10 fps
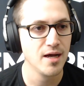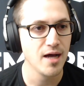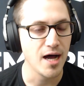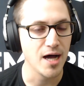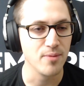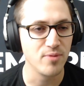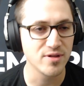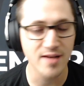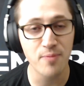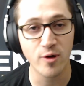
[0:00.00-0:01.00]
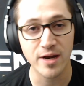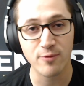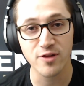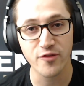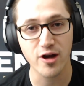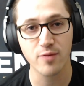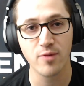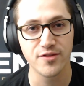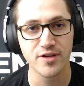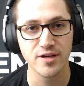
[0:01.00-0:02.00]
but to that point, I want to talk
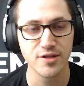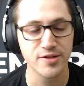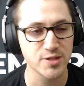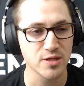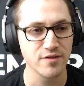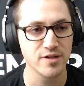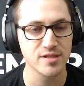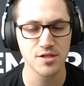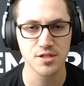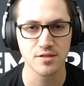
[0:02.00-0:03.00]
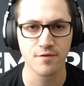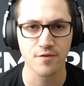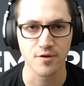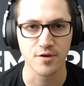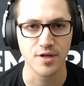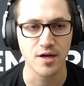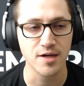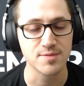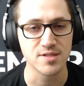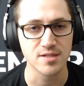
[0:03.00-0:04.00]
about the server decision for the
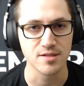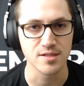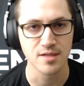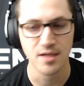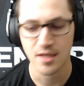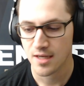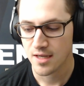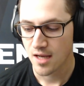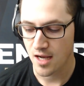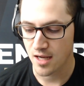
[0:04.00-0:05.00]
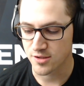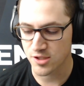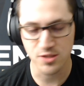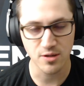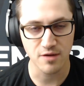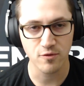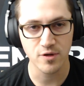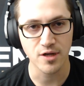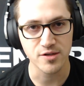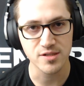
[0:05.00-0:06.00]
Huntsman series. Just so
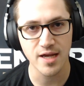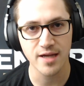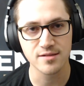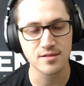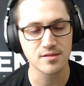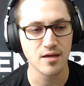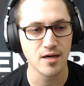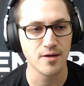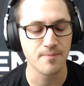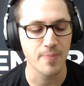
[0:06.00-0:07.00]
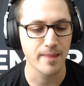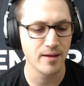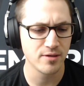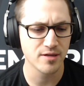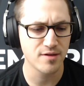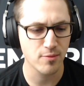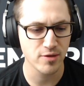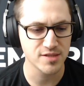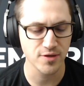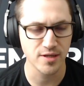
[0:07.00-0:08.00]
everyone understands, I'm going to talk about
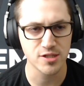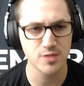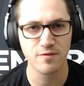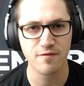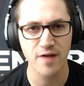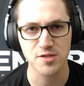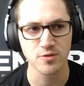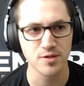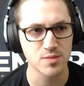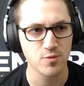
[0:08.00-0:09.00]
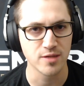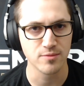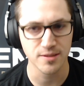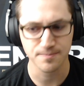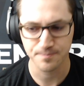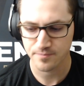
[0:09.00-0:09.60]
this really. This should be factual at this point, but